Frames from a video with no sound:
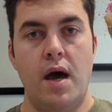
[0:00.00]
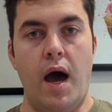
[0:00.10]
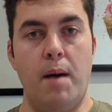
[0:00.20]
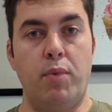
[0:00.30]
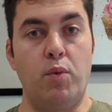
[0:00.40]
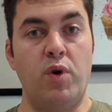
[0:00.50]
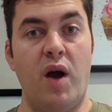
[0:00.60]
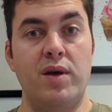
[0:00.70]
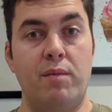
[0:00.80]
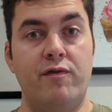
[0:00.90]
But we'll
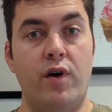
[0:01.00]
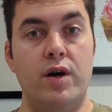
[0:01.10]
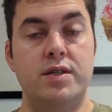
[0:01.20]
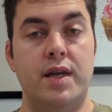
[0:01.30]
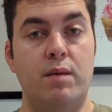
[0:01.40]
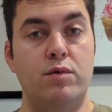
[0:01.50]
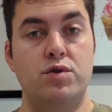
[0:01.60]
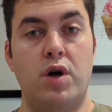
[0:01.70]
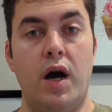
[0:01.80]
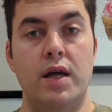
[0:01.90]
go with them first and then we'll
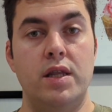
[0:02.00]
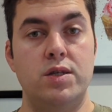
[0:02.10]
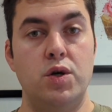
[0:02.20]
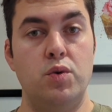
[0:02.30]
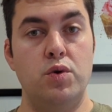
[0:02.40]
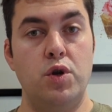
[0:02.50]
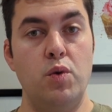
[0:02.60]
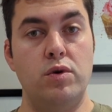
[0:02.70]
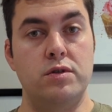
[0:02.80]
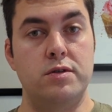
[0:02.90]
try the 2
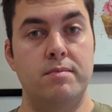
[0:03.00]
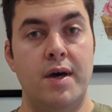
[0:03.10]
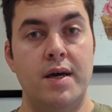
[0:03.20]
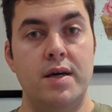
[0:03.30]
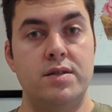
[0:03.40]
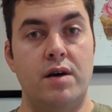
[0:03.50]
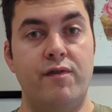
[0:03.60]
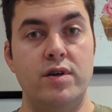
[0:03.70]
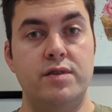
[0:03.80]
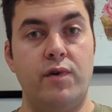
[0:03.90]
new ones. So
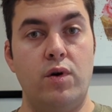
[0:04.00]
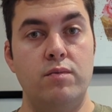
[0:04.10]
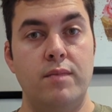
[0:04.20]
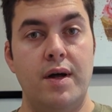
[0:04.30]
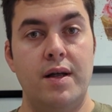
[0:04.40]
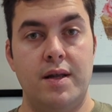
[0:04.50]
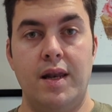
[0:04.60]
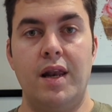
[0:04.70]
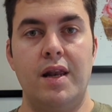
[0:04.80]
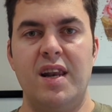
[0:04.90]
first of all,
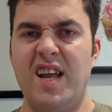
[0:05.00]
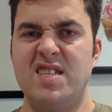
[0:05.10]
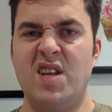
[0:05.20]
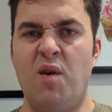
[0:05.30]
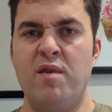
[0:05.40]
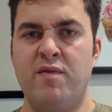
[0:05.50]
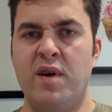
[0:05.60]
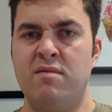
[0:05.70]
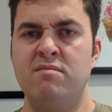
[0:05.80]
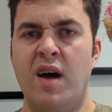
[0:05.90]
let's start with
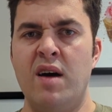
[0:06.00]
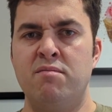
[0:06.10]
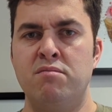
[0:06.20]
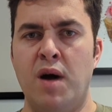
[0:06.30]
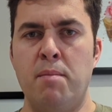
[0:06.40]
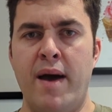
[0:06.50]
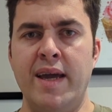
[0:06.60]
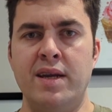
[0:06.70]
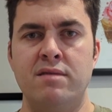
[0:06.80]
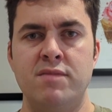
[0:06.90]
a
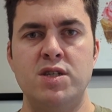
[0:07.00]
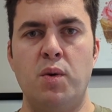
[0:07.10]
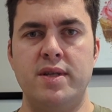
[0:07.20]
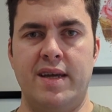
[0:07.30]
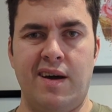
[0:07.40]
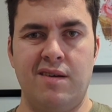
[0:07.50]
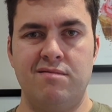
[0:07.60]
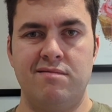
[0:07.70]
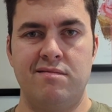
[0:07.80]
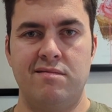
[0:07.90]
main. Let's start with dinner.
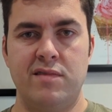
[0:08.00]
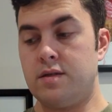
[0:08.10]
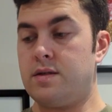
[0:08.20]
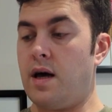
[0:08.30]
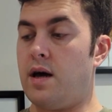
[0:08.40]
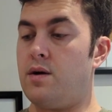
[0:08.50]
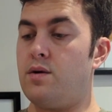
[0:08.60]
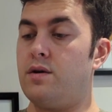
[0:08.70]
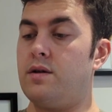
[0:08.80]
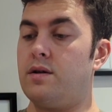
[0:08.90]

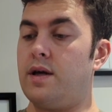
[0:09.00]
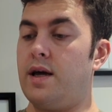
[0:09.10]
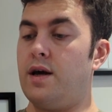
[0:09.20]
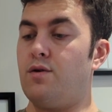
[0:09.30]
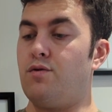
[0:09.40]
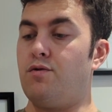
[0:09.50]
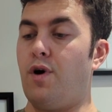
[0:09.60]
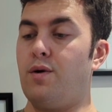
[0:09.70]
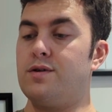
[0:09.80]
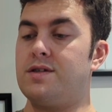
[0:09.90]
So the
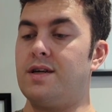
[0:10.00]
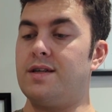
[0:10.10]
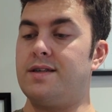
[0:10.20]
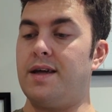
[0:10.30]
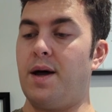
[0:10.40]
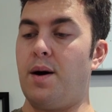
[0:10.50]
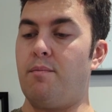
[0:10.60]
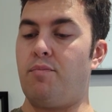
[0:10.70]
roast dinner